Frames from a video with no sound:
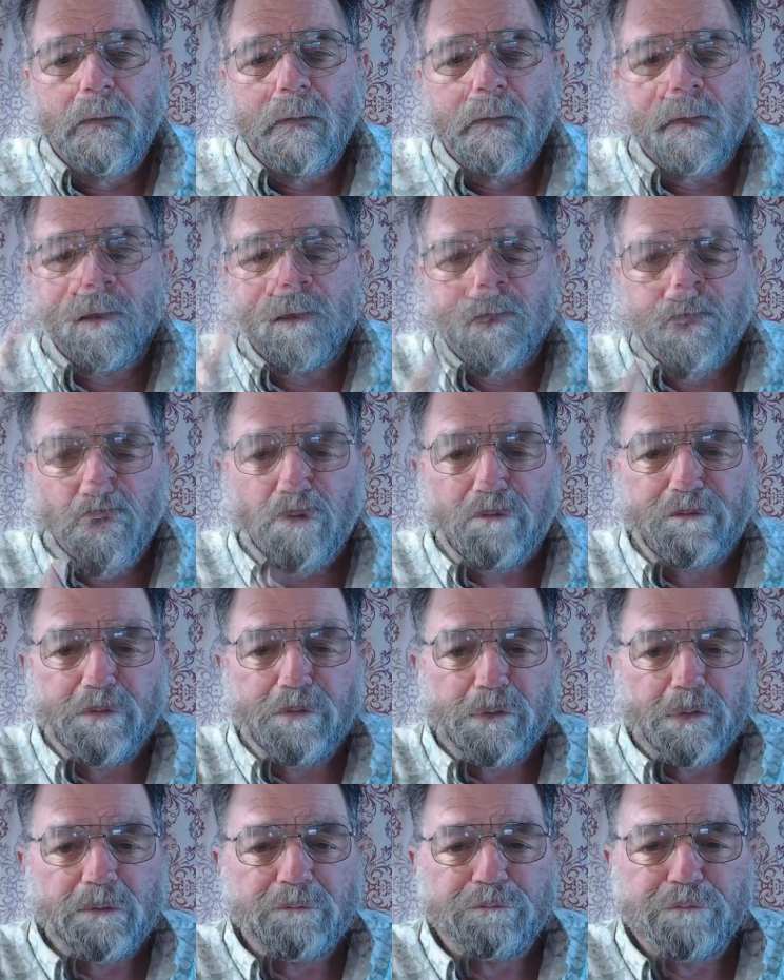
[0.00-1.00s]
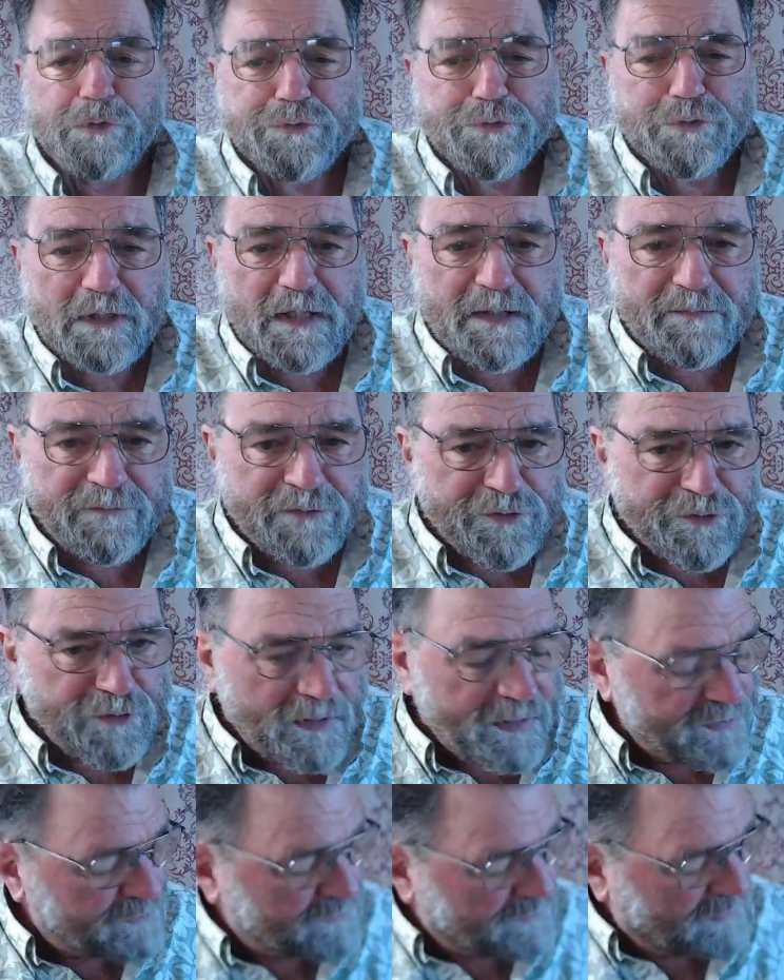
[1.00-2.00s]
In the Schofield, verse eleven
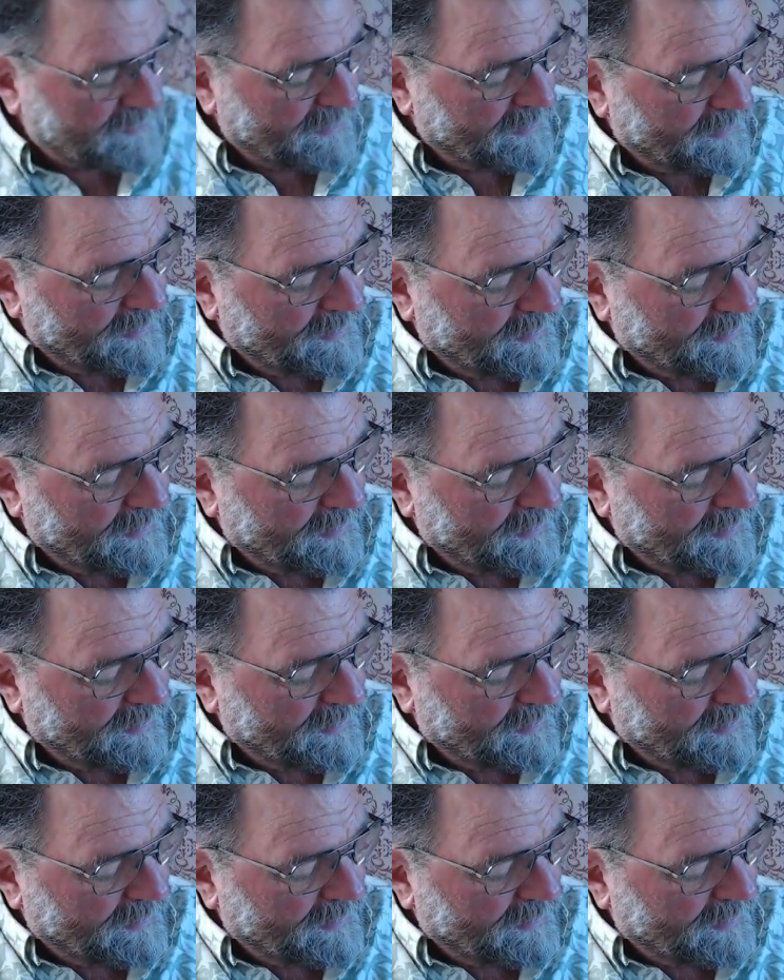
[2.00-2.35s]
says,